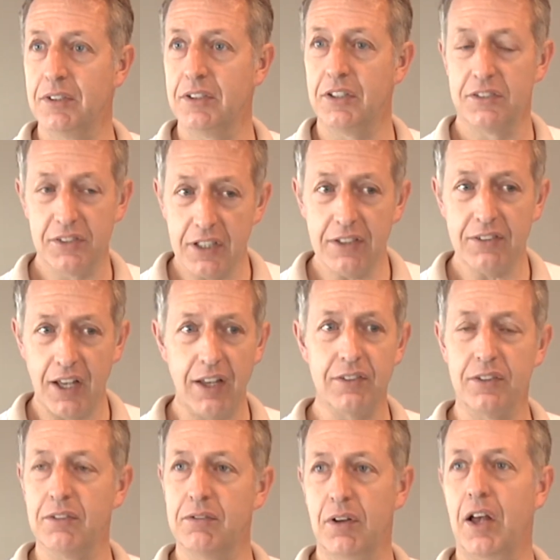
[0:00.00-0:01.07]
Disease
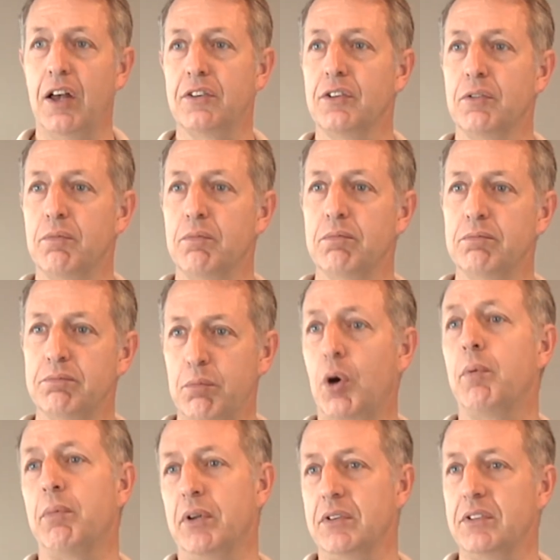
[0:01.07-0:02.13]
has a
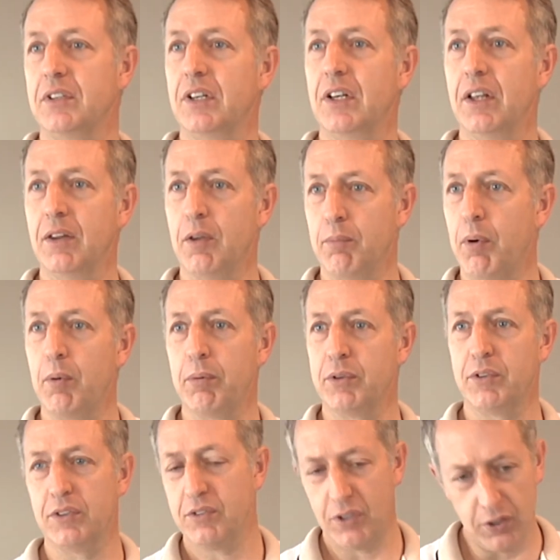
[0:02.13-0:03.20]
purpose. The
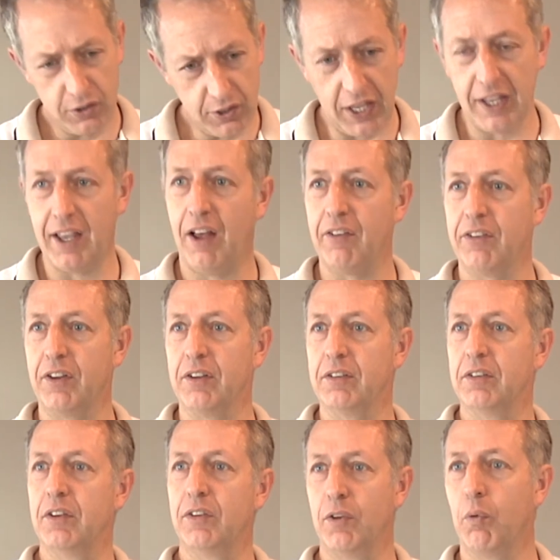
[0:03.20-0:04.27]
purpose is to take out
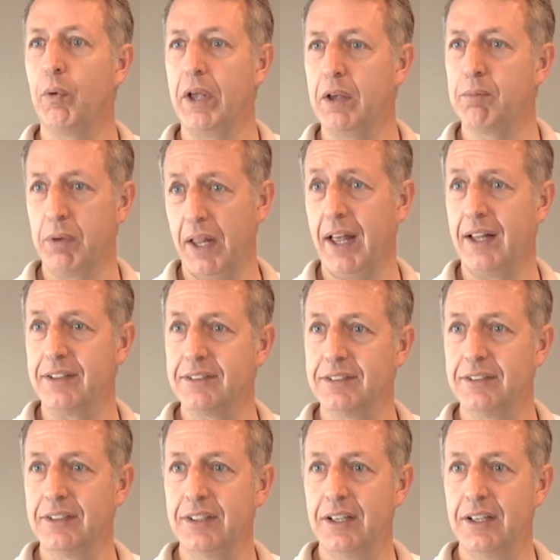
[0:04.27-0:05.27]
the weak plants.